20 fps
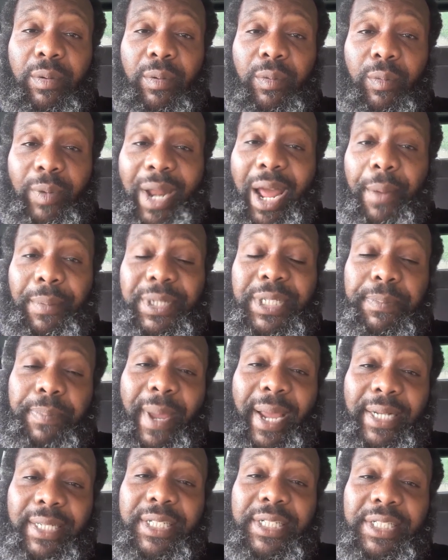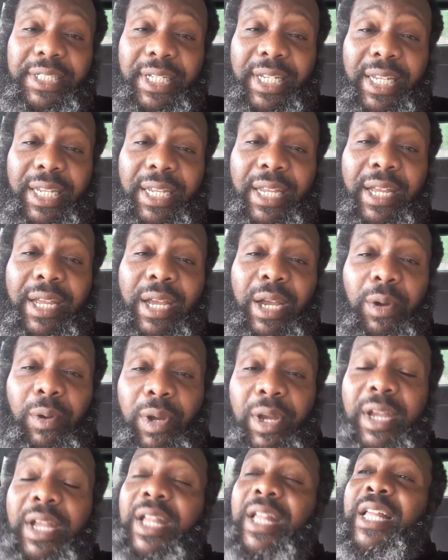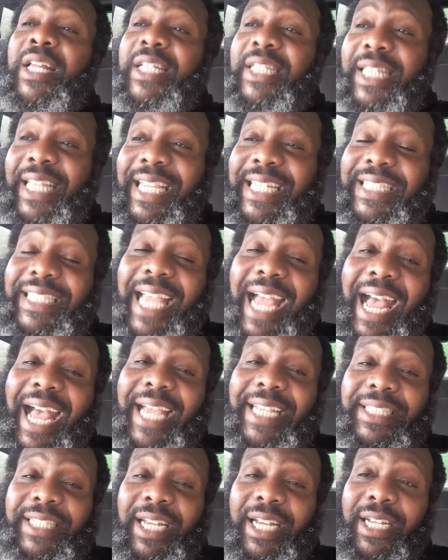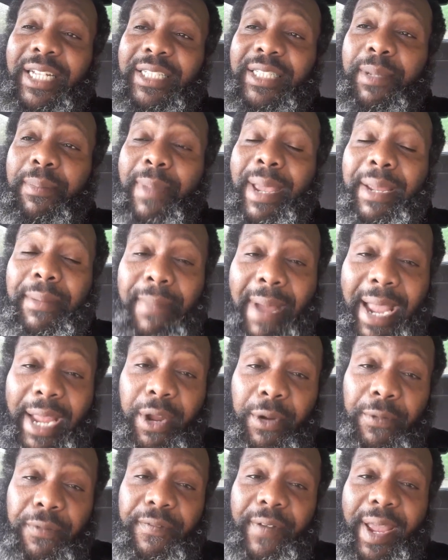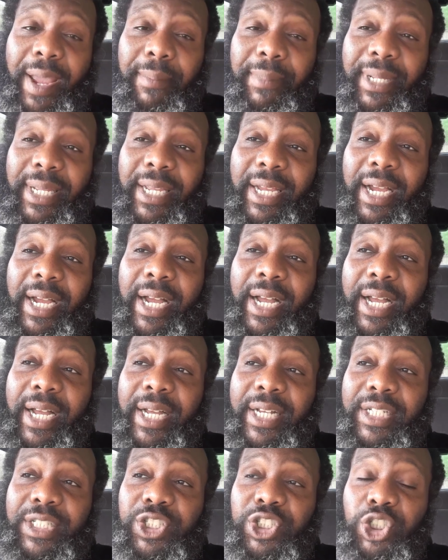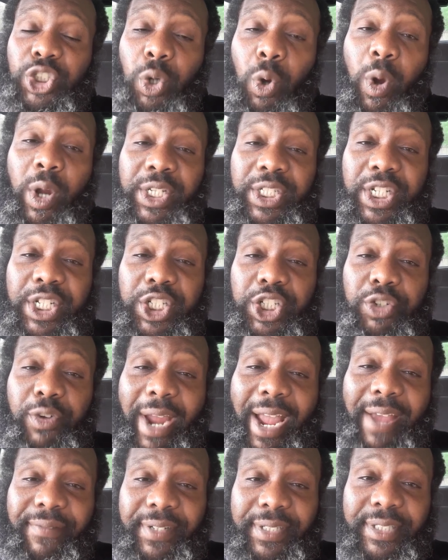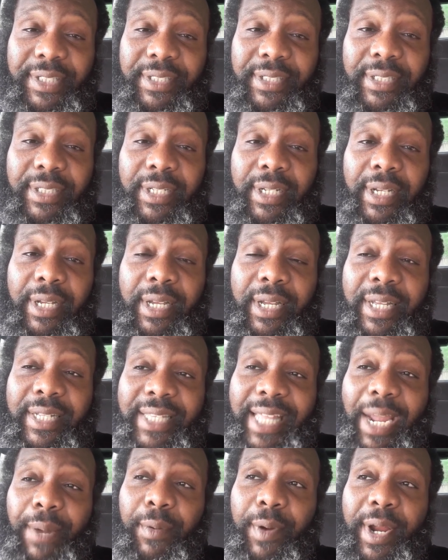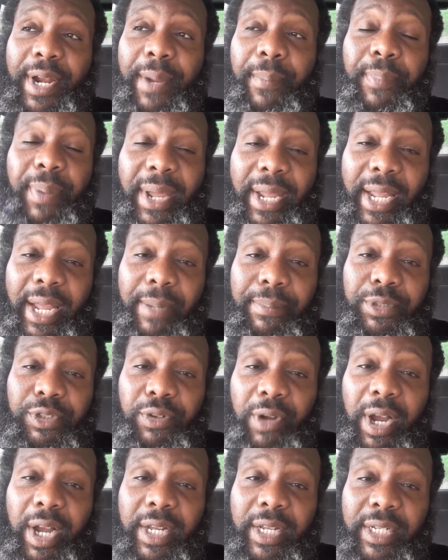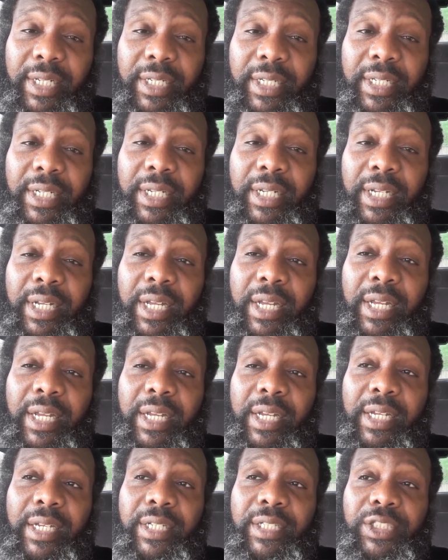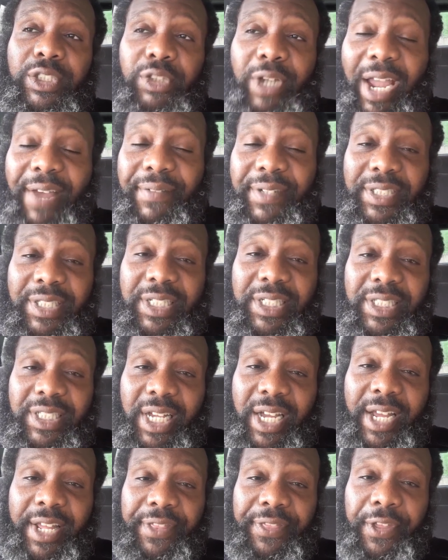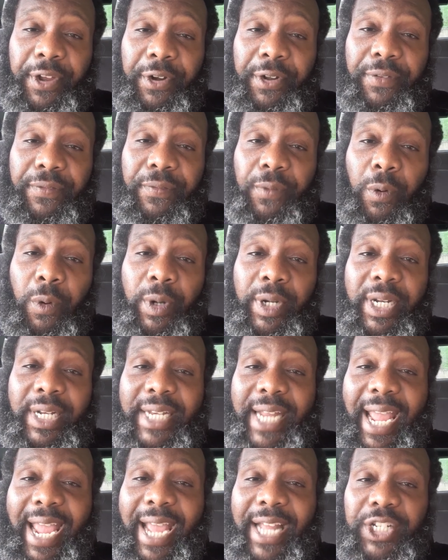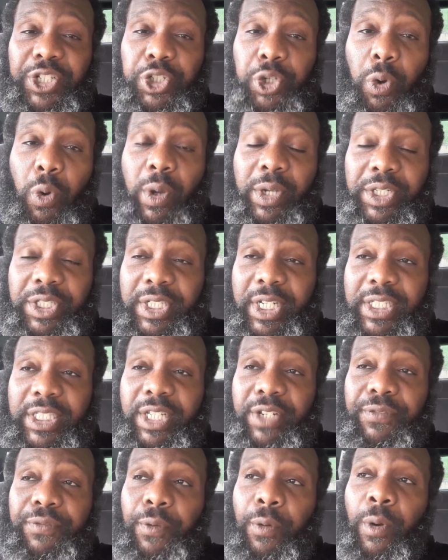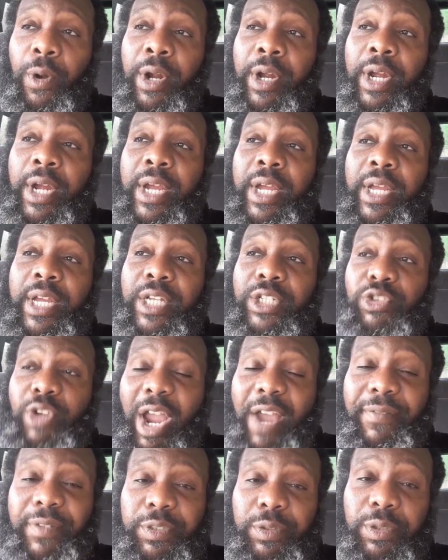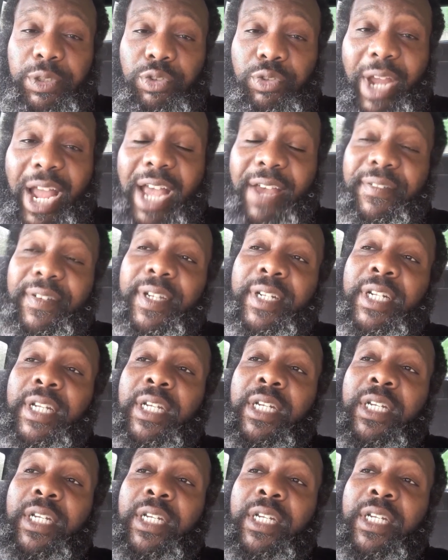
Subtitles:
What I would expect to see, these guys, the McMichael family, George and Travis, they were in a pickup truck. Travis, the son, 34, the dad, George, 64. Travis was driving.